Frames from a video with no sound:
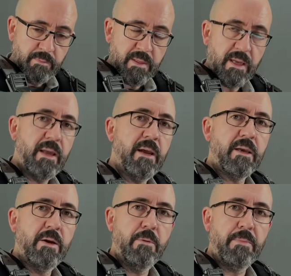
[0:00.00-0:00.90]
and I
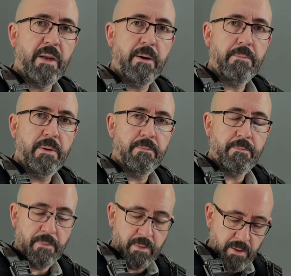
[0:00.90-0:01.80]
can open up.
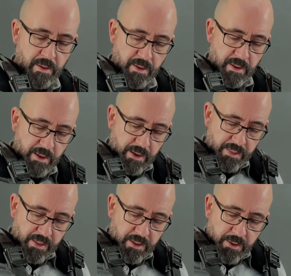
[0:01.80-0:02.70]

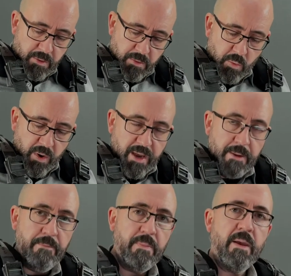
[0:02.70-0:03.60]
Another
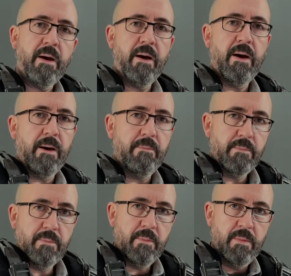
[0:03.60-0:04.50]
way,
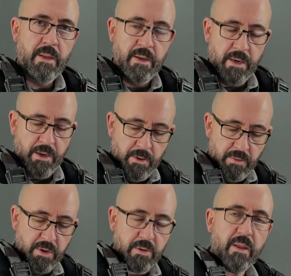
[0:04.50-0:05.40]
no,
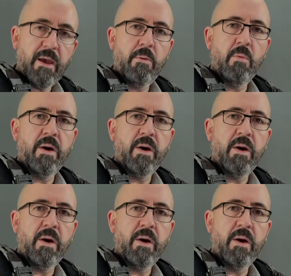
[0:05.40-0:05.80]
not everyone